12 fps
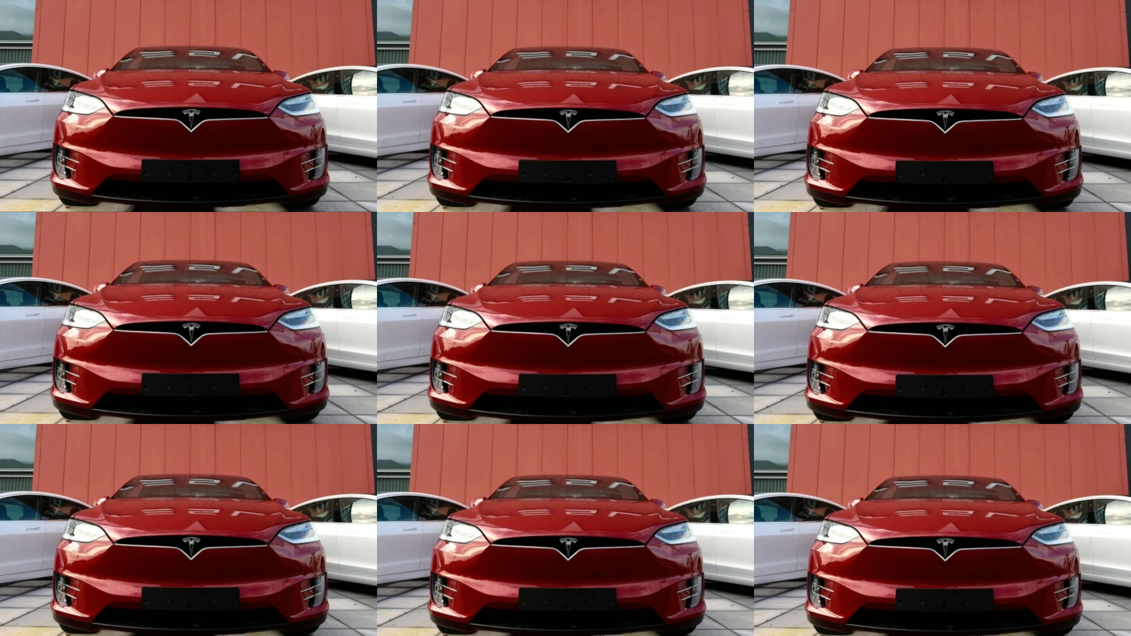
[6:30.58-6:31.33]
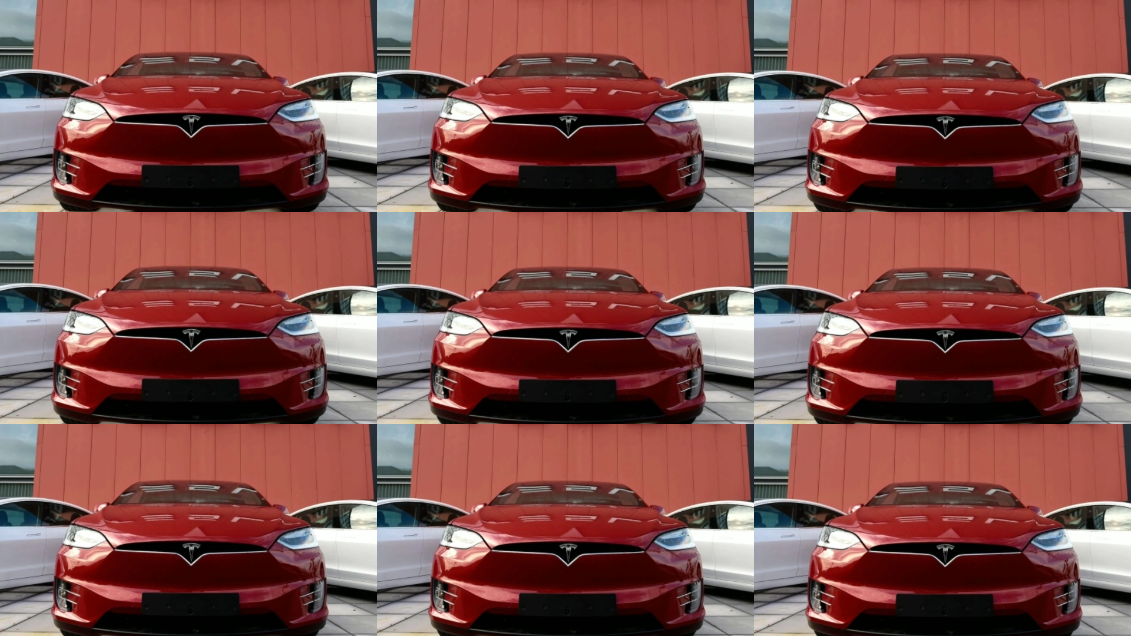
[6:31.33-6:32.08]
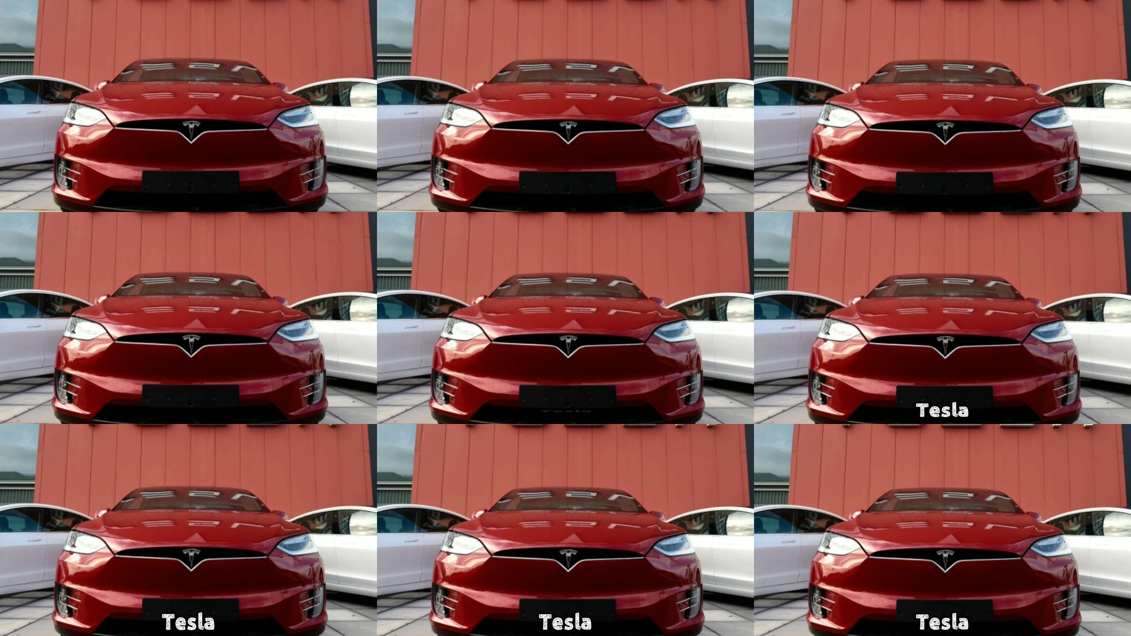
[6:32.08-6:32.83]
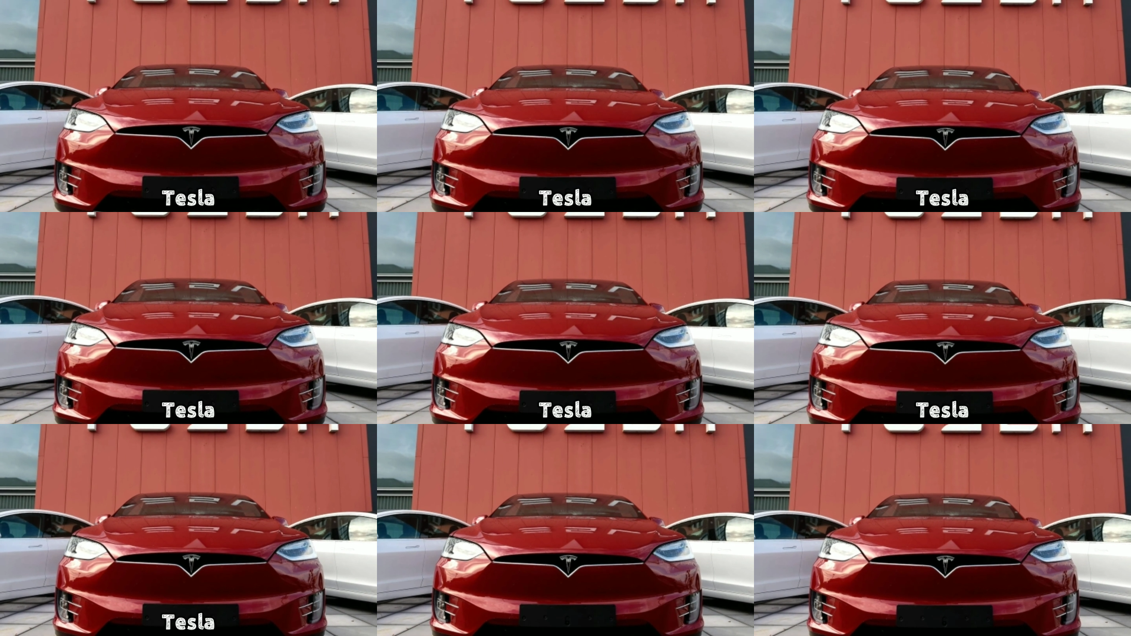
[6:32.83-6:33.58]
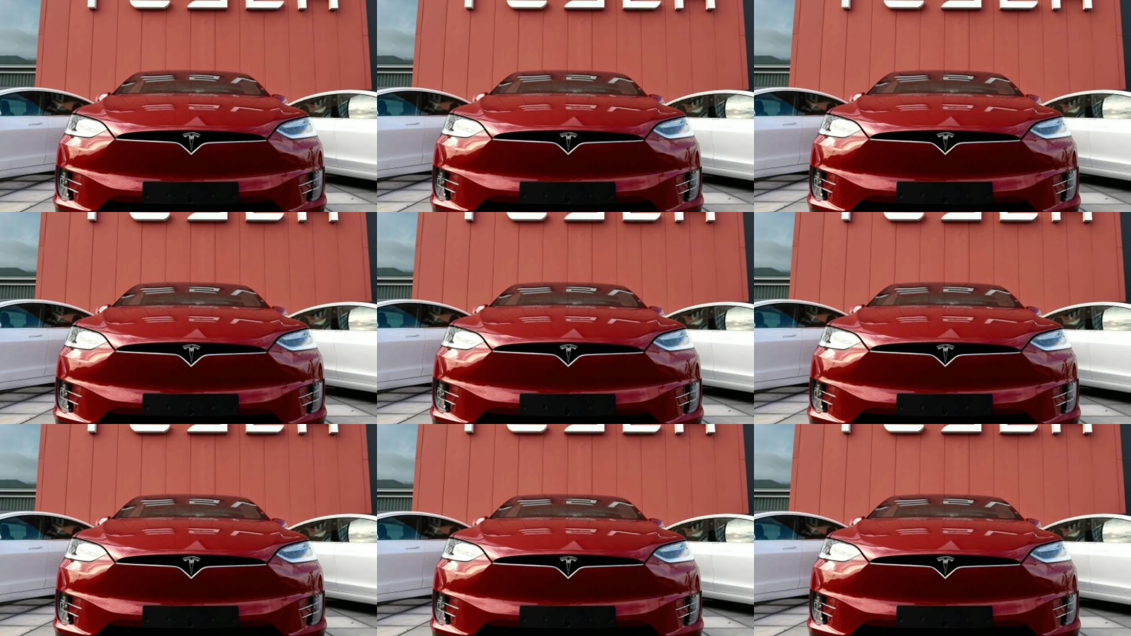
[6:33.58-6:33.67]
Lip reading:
(no speaker visible)